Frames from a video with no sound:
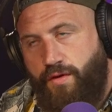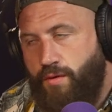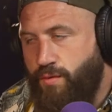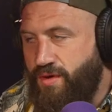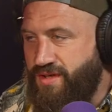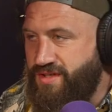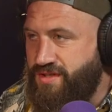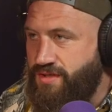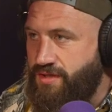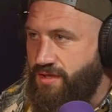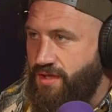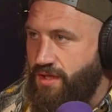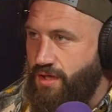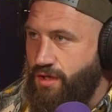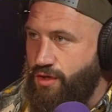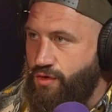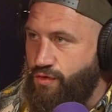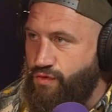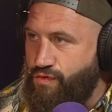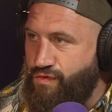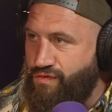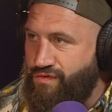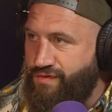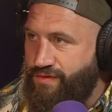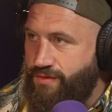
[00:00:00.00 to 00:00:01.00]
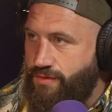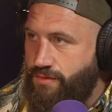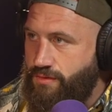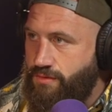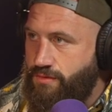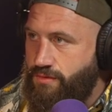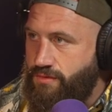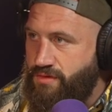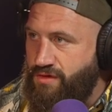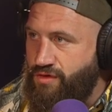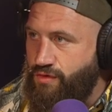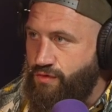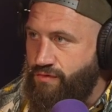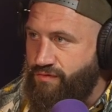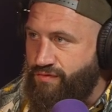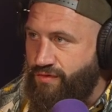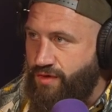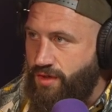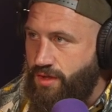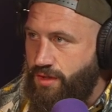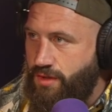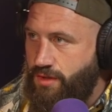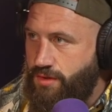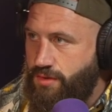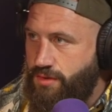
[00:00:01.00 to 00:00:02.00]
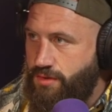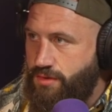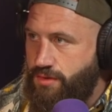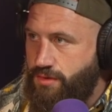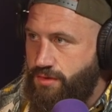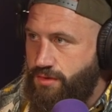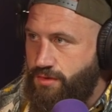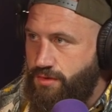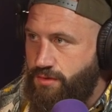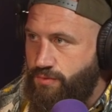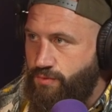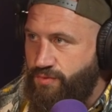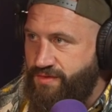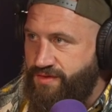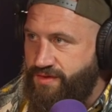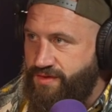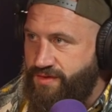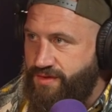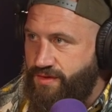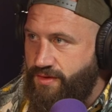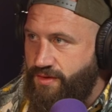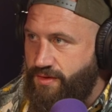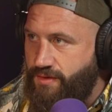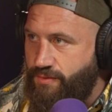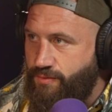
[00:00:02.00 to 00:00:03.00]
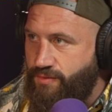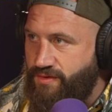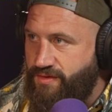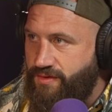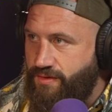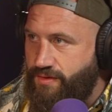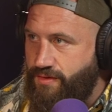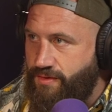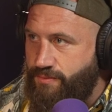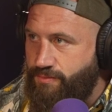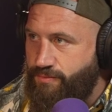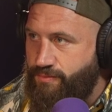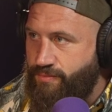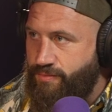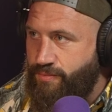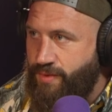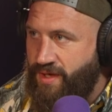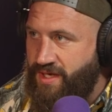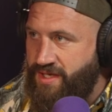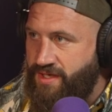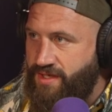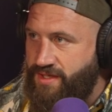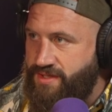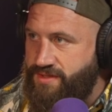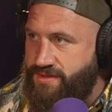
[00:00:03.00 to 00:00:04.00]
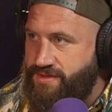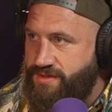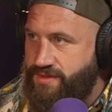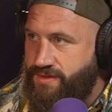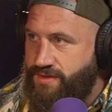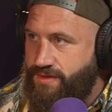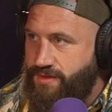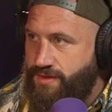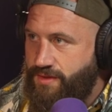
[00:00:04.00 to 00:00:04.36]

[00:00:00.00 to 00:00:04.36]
I went to the Louvre, Louvre, with the uh, with the paintings,